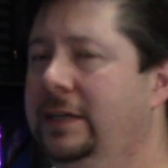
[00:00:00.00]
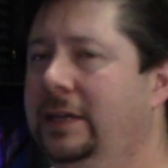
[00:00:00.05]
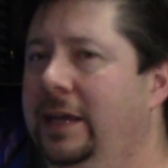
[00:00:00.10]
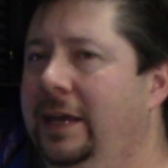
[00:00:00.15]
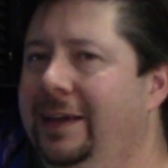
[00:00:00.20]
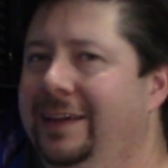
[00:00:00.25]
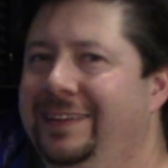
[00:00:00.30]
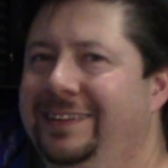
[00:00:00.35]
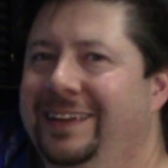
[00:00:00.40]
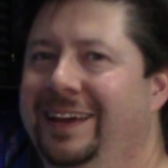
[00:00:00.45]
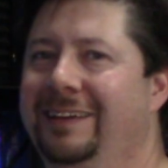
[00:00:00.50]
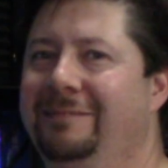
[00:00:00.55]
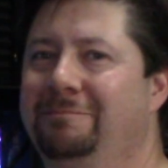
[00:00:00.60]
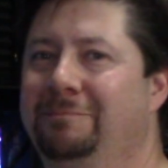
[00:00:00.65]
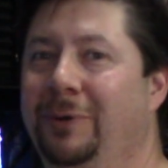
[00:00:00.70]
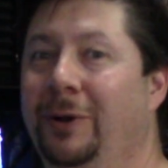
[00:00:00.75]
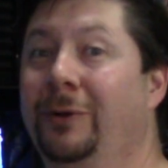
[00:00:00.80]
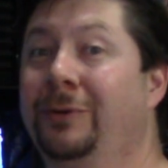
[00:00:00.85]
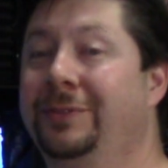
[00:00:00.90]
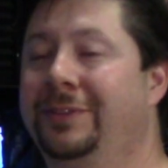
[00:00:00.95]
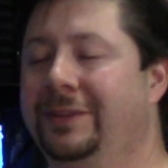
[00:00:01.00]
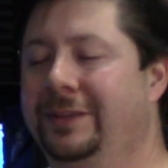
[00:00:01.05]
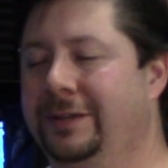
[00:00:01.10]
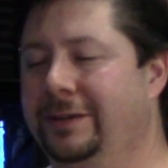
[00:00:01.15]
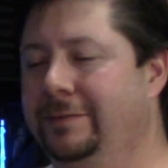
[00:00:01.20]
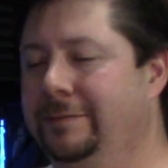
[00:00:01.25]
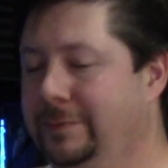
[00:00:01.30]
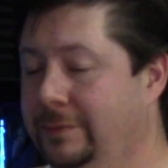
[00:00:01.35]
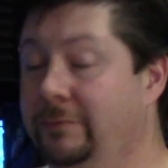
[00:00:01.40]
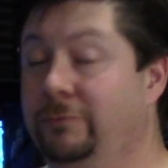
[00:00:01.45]
and and both of
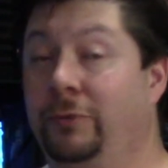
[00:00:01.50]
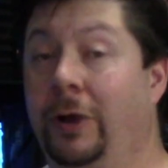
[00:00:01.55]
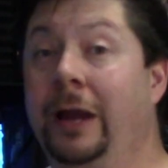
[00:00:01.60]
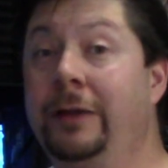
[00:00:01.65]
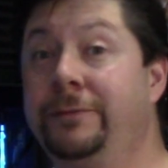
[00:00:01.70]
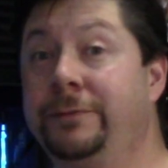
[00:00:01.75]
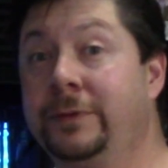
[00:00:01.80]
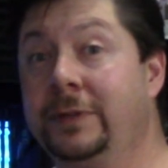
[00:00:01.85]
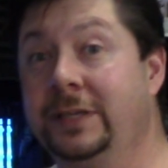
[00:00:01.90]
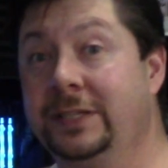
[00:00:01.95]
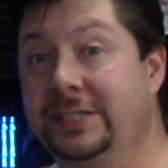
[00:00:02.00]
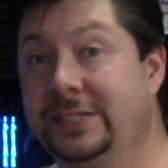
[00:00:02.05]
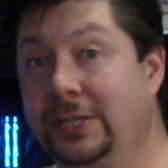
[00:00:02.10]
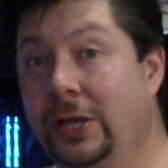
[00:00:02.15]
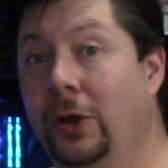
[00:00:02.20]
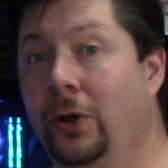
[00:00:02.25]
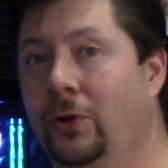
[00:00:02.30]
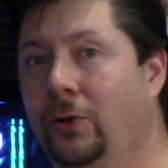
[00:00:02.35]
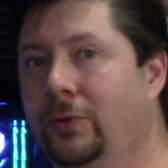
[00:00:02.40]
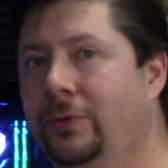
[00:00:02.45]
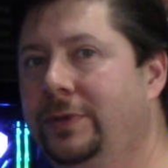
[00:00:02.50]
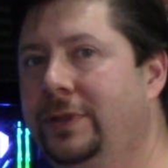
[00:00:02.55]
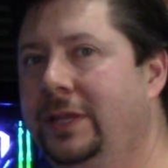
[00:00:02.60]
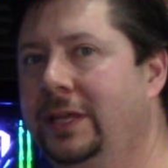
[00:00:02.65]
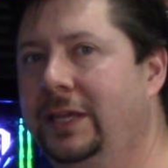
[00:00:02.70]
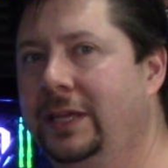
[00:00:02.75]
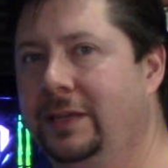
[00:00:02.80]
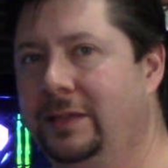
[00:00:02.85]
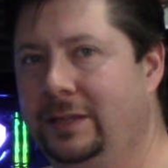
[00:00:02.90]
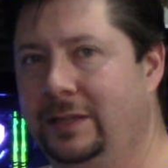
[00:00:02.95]
them, rightfully so,
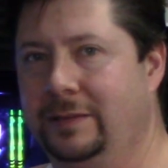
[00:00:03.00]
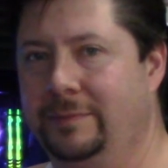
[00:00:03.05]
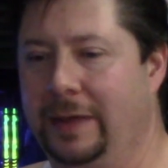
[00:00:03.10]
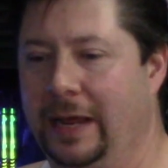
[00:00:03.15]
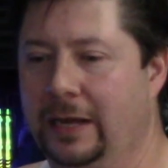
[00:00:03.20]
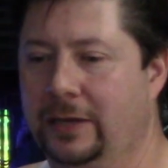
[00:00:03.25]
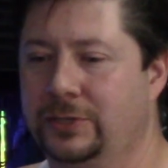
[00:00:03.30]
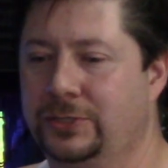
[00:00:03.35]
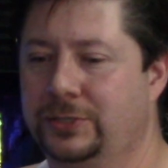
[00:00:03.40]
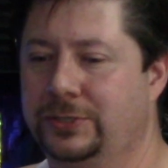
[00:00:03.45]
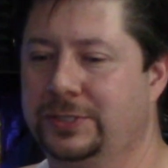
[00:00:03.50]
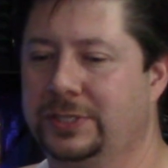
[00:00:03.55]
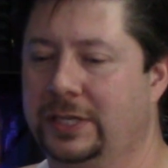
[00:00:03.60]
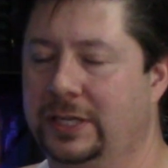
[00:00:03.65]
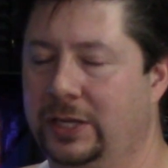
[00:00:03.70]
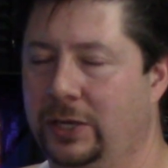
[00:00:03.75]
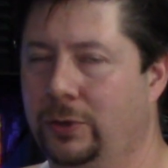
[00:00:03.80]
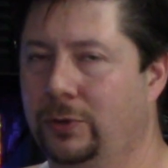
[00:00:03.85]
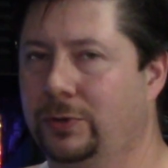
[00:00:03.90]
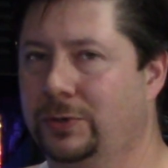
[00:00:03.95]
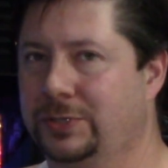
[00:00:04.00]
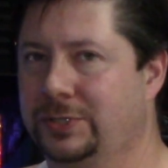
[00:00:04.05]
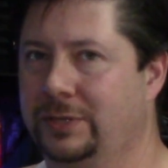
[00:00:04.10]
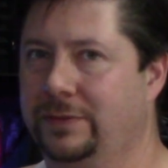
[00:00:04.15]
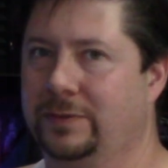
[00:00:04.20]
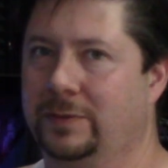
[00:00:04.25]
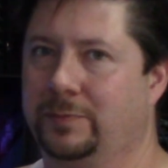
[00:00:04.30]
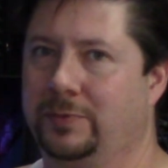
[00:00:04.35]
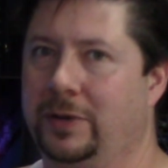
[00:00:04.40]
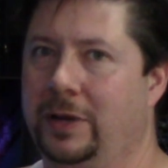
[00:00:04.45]
the the managers and the owners
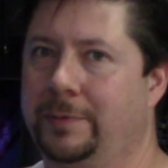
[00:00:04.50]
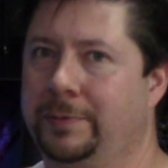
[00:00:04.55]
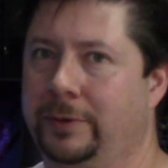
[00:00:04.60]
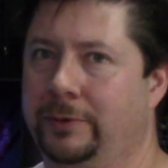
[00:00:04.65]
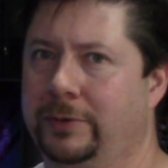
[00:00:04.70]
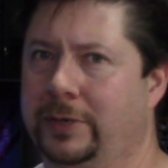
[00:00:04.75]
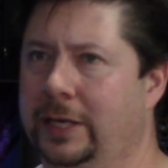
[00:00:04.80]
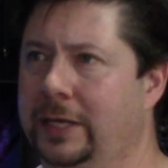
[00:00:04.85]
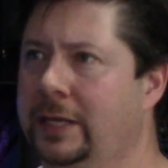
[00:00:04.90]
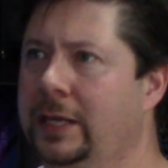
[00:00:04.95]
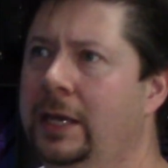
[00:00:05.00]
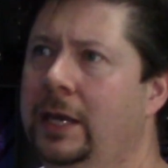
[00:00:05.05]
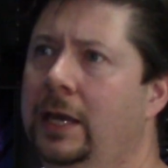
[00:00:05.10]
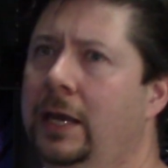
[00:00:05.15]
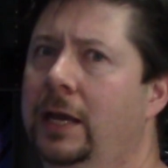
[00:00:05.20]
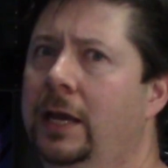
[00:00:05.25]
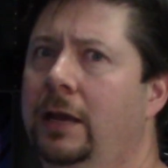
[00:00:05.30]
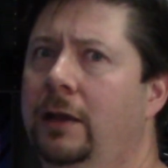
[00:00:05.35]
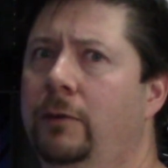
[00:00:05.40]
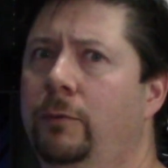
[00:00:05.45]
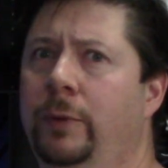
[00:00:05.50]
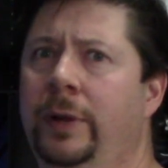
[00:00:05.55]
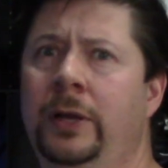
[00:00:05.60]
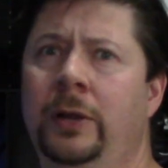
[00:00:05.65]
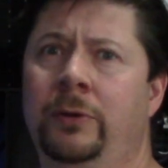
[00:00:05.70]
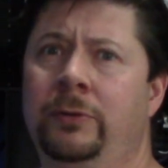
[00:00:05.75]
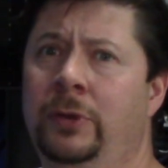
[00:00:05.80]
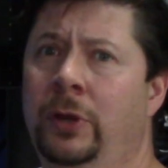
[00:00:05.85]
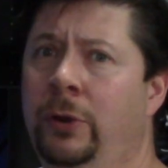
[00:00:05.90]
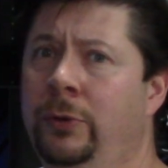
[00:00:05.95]
of the property were like, "We
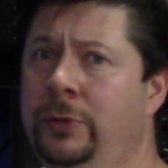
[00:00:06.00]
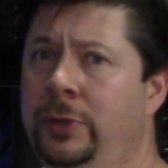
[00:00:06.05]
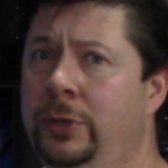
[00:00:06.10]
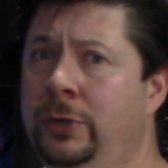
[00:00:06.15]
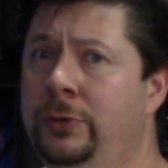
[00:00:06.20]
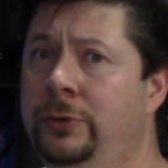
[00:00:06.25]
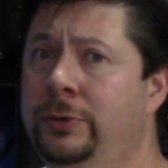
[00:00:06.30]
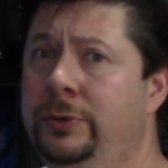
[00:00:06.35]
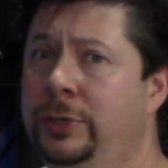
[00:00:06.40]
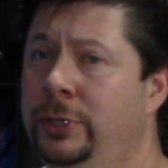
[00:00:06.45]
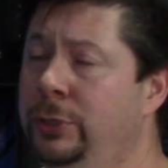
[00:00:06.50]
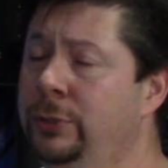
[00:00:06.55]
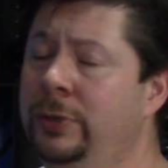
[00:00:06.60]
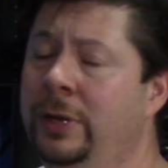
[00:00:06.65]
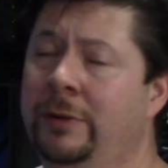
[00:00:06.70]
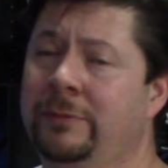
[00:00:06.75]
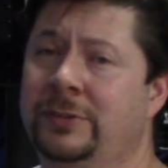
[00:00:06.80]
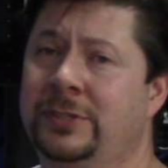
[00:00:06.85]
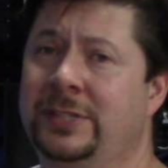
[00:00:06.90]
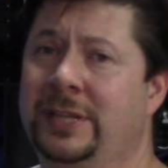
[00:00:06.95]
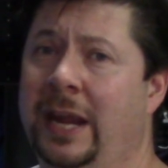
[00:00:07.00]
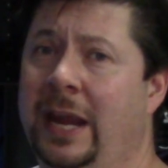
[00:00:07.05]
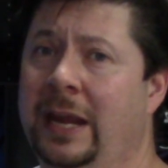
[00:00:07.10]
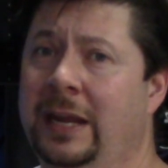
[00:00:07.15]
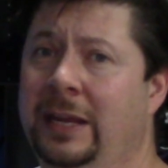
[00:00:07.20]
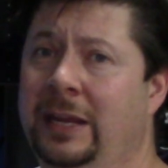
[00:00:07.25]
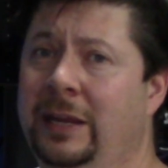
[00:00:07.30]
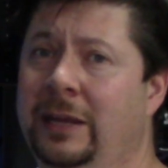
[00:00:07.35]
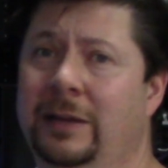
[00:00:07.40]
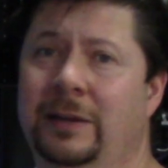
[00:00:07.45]
don't know you. You never
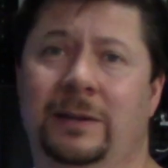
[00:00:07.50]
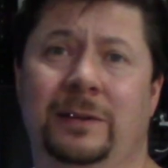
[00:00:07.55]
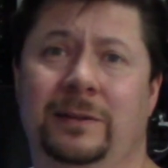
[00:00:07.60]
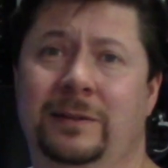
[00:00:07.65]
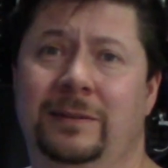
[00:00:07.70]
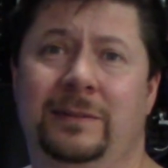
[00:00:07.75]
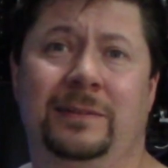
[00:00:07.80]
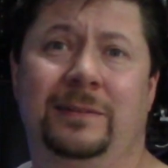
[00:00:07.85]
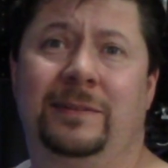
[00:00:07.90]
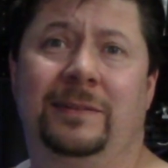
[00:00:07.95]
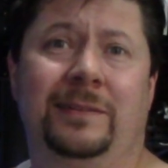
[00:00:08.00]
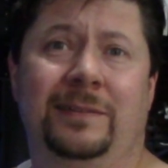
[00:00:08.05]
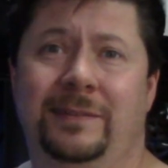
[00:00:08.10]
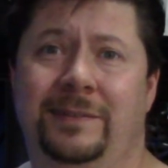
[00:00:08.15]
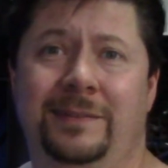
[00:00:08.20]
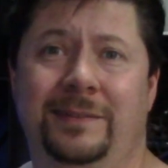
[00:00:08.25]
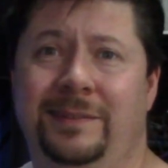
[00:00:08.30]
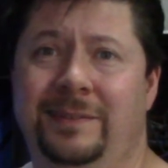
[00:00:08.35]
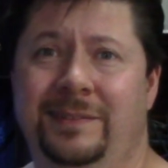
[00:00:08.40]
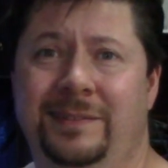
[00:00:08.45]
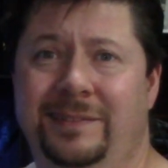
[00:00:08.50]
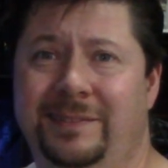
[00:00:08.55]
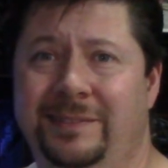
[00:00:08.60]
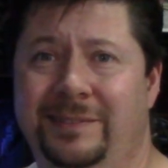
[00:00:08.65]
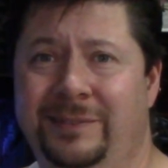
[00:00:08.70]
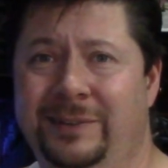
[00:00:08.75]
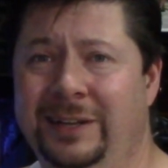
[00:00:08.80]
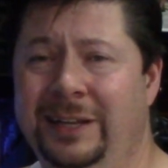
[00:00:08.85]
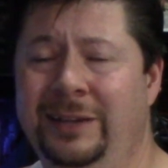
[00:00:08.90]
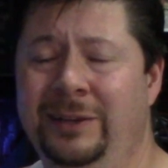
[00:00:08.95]
stayed here. Mm-hmm.
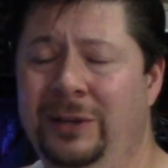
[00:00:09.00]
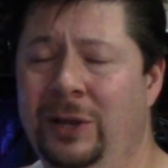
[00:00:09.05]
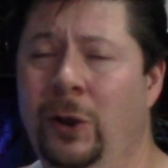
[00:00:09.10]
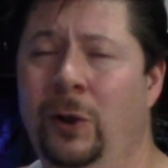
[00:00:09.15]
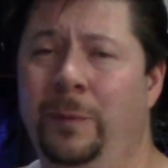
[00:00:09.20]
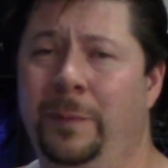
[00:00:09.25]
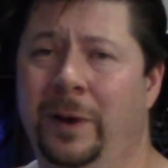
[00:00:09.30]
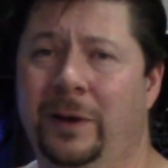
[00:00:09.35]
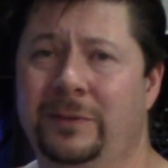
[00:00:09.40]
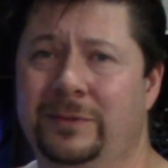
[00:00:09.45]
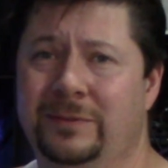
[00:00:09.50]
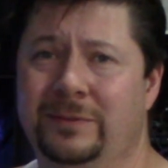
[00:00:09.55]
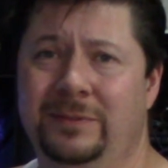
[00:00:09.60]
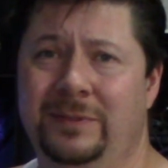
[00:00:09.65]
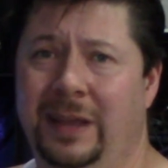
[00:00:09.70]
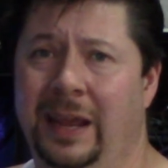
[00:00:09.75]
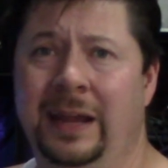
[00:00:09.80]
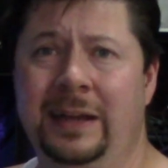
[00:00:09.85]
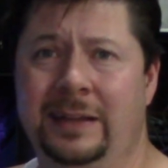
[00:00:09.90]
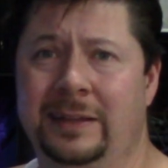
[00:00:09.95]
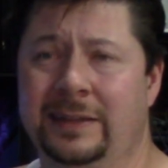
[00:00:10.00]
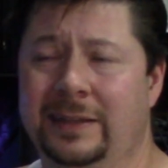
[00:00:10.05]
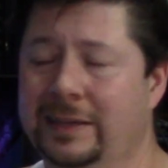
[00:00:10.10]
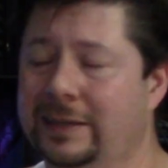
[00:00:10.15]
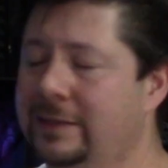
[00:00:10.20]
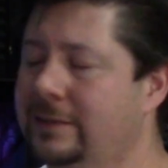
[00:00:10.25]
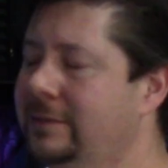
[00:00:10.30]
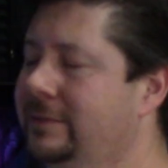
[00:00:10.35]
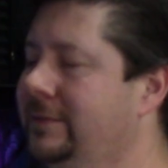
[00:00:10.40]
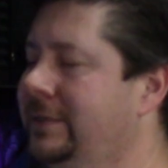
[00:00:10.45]
What do you know about
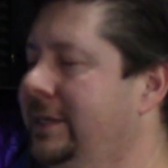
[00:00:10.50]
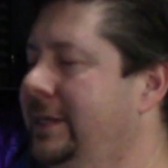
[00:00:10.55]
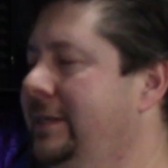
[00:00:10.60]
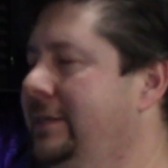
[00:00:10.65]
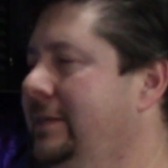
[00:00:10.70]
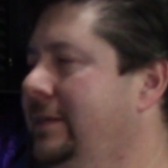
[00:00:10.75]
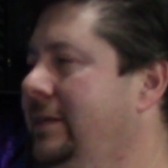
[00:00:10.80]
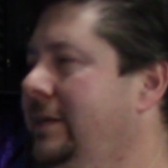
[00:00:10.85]
anything? Right?